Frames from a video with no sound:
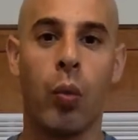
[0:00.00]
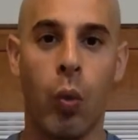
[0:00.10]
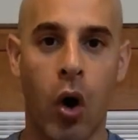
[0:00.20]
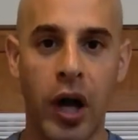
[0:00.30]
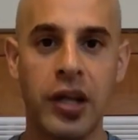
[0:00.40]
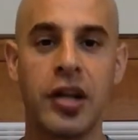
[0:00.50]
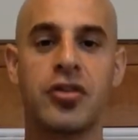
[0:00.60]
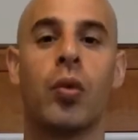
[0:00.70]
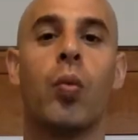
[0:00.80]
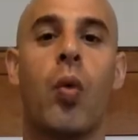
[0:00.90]
one
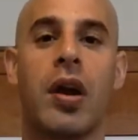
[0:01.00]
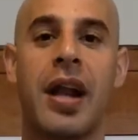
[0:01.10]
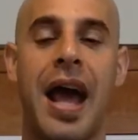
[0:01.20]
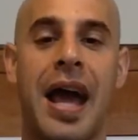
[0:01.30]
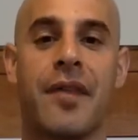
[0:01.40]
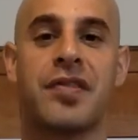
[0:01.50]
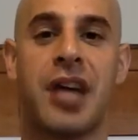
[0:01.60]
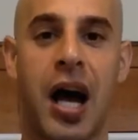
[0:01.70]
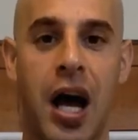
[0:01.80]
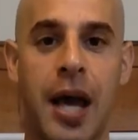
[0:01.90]
to one and a half
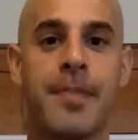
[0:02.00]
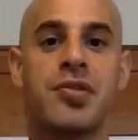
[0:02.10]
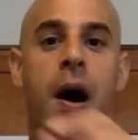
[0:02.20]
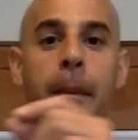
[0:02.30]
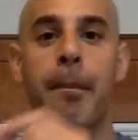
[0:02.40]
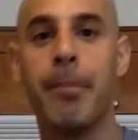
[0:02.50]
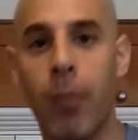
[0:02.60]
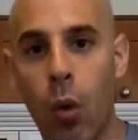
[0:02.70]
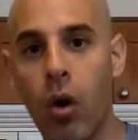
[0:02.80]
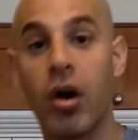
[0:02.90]
times
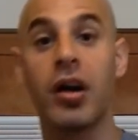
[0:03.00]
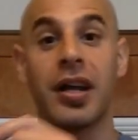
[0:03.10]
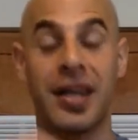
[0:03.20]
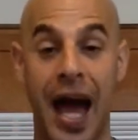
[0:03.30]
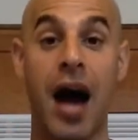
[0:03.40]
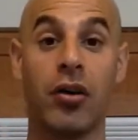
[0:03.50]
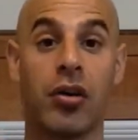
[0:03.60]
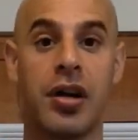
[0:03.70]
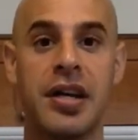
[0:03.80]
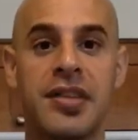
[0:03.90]
more
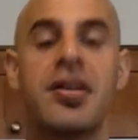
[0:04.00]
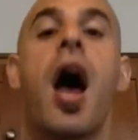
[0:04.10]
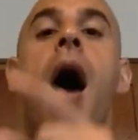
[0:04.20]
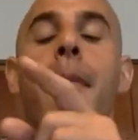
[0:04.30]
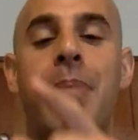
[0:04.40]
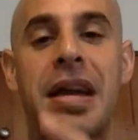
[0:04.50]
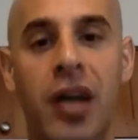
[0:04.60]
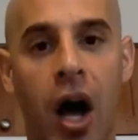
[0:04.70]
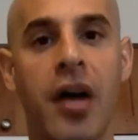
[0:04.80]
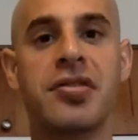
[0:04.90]
calories
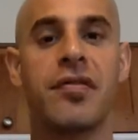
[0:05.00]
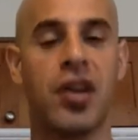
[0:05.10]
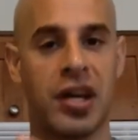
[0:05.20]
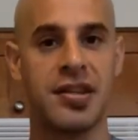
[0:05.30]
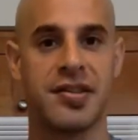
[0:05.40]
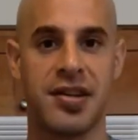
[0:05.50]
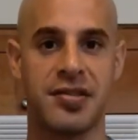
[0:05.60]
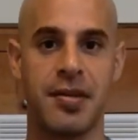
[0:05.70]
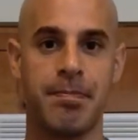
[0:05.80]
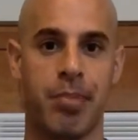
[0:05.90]
because of the
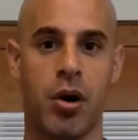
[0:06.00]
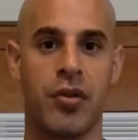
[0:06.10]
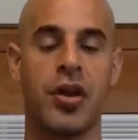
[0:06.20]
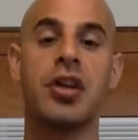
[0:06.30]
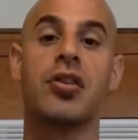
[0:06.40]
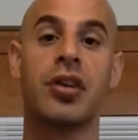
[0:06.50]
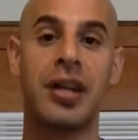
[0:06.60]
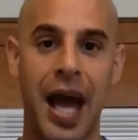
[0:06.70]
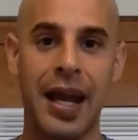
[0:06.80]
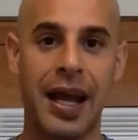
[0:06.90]
consistent burn that you're
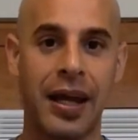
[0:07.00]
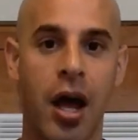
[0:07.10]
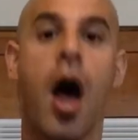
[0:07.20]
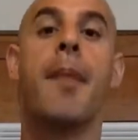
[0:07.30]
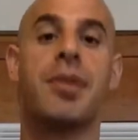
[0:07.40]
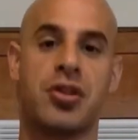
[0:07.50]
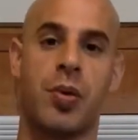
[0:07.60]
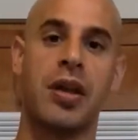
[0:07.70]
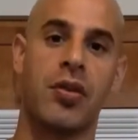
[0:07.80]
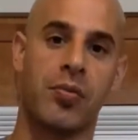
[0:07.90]
getting
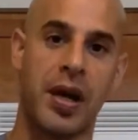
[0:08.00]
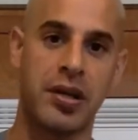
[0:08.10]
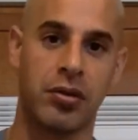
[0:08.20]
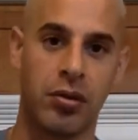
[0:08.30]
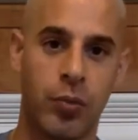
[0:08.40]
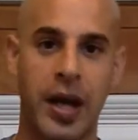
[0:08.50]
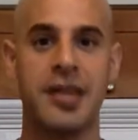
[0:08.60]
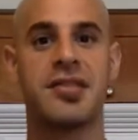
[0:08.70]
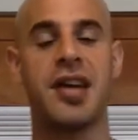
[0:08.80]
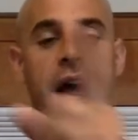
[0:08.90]
between the regular
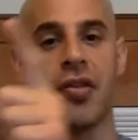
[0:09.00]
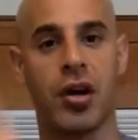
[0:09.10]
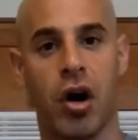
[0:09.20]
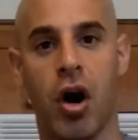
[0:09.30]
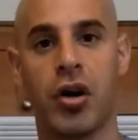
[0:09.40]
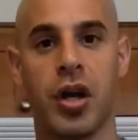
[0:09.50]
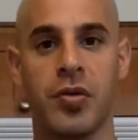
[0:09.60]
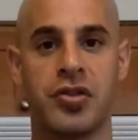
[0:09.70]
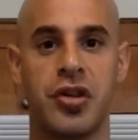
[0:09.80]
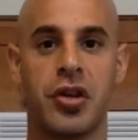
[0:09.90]
weights and the
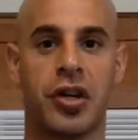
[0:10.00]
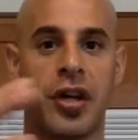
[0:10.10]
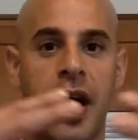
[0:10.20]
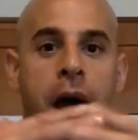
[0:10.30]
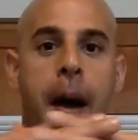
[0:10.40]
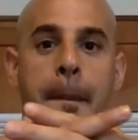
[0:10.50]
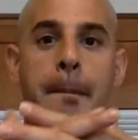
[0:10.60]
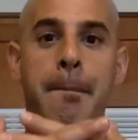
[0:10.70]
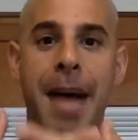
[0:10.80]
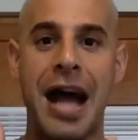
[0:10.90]
cardio. So you're going to
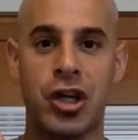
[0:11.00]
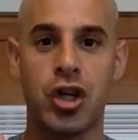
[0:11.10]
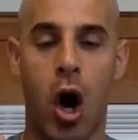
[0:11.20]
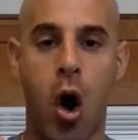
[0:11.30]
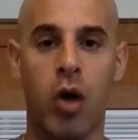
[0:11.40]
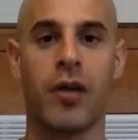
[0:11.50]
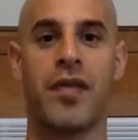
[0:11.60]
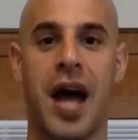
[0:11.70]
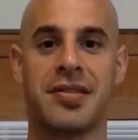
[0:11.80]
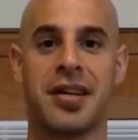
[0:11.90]
mesh all of
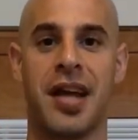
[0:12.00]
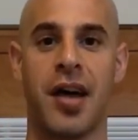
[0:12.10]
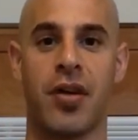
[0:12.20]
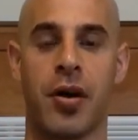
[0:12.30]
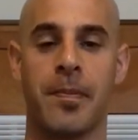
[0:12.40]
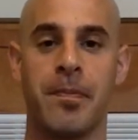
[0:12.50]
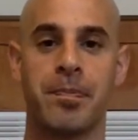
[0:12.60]
that together.